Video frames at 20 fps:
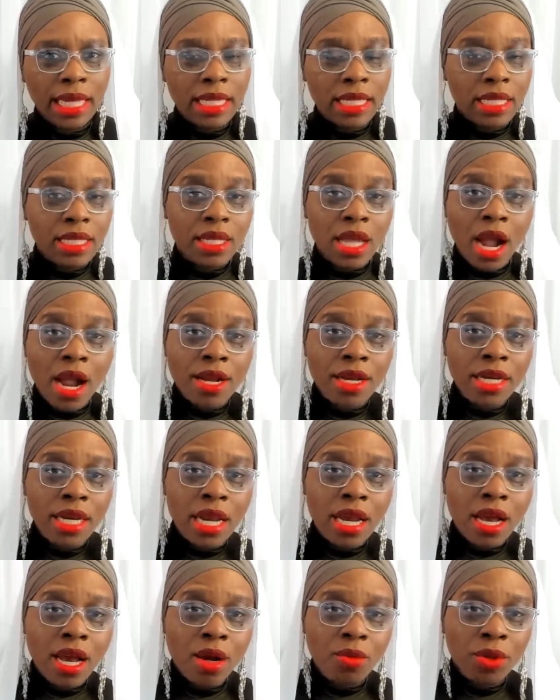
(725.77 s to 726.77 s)
Starting
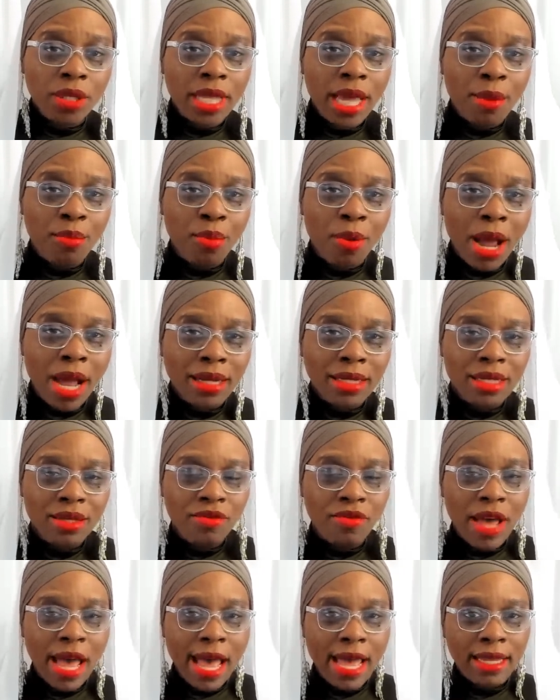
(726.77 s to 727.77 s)
young with that proxy
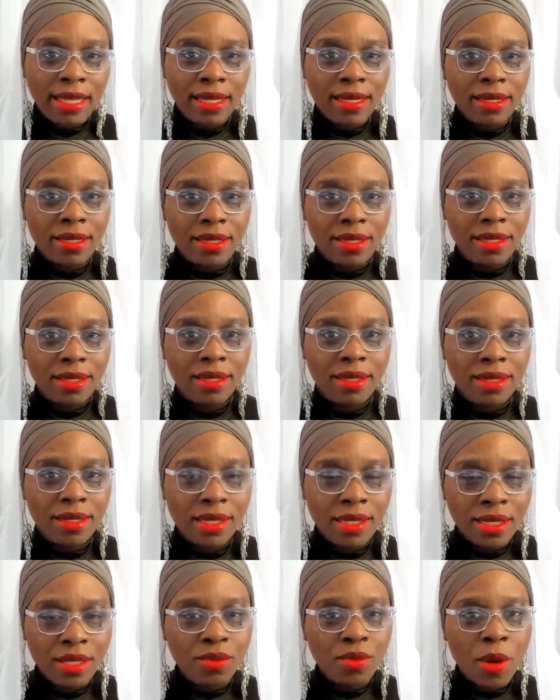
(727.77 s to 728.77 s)
violence.
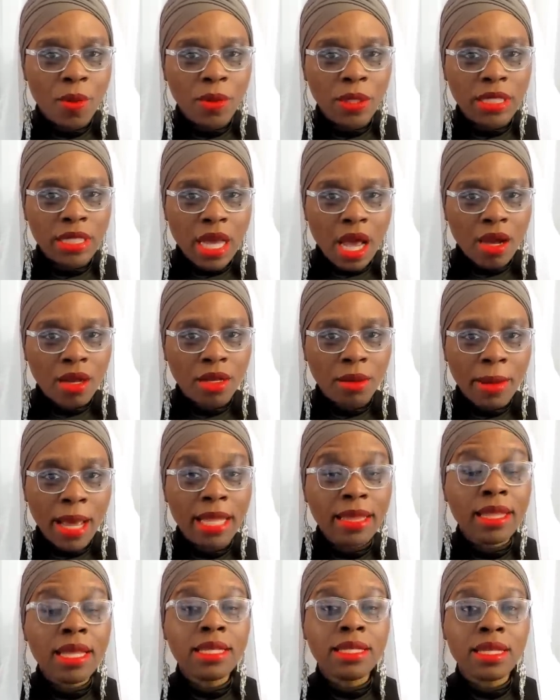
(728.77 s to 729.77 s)
This is what we're talking
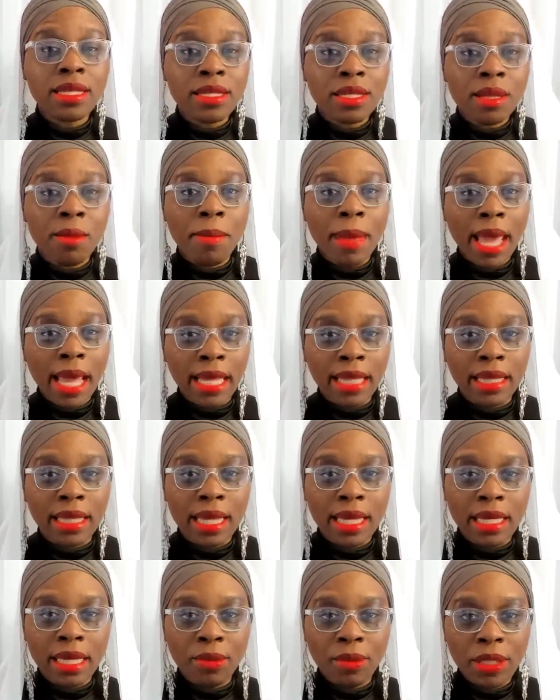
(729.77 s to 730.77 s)
about. This is the main
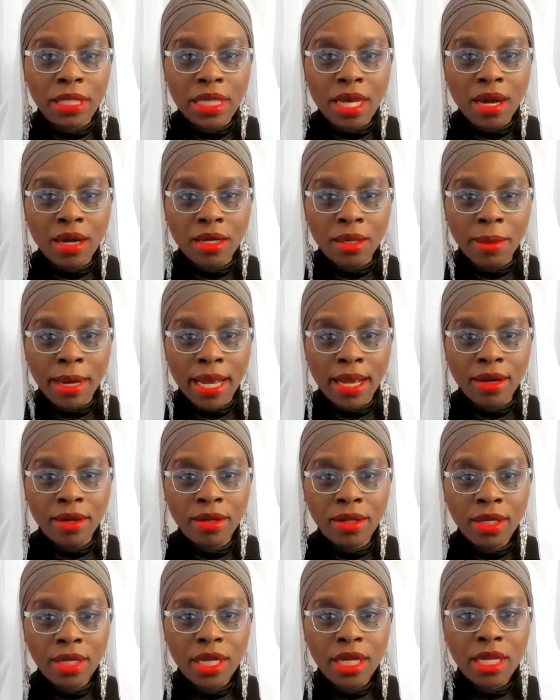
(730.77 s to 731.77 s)
thing that we're talking about.
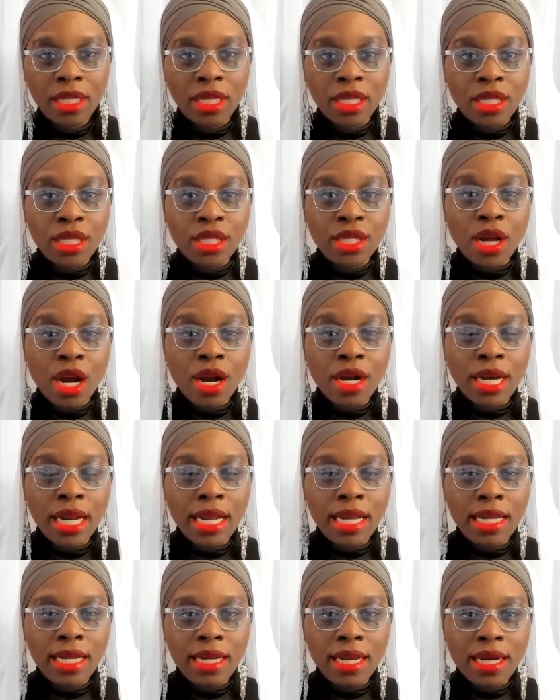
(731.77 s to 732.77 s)
The
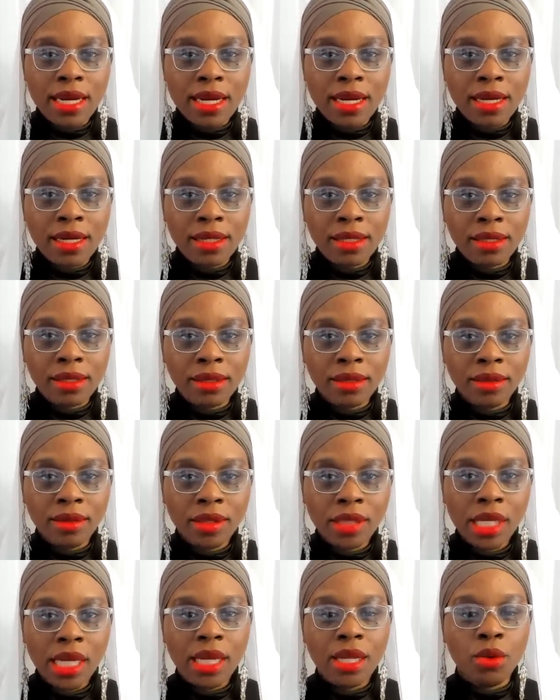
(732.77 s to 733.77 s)
starting young.
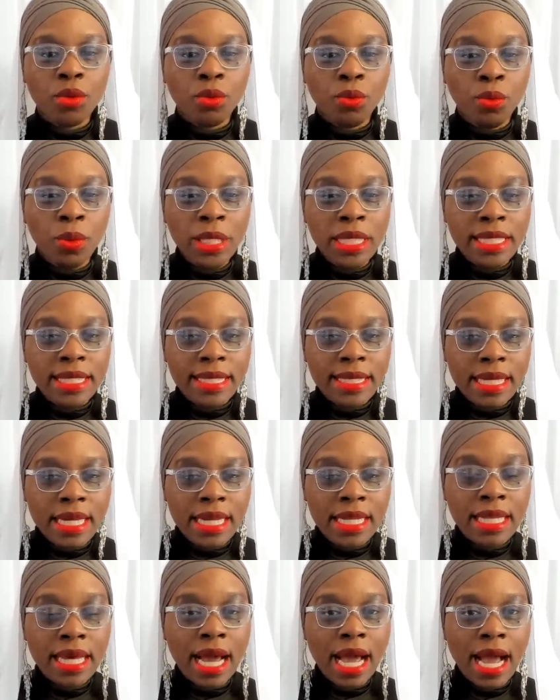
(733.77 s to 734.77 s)
We
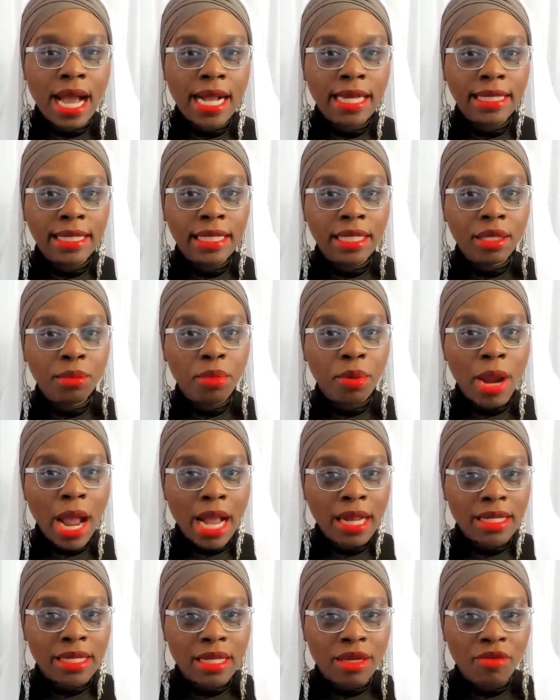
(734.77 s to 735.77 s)
see the hyena
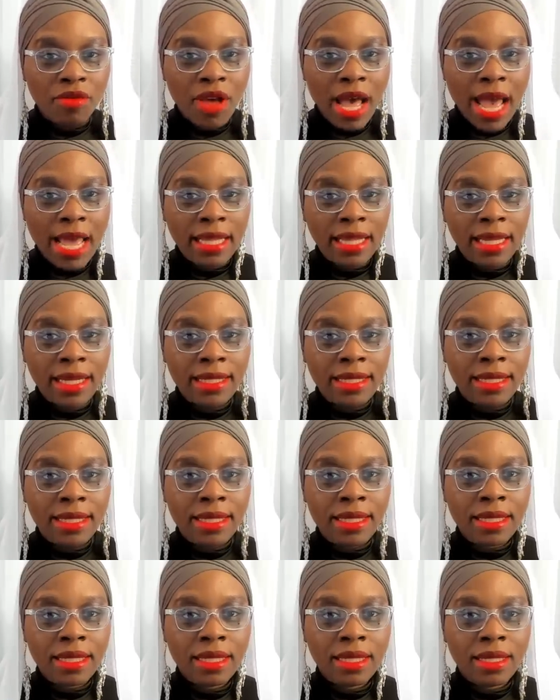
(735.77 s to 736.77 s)
proxy violence.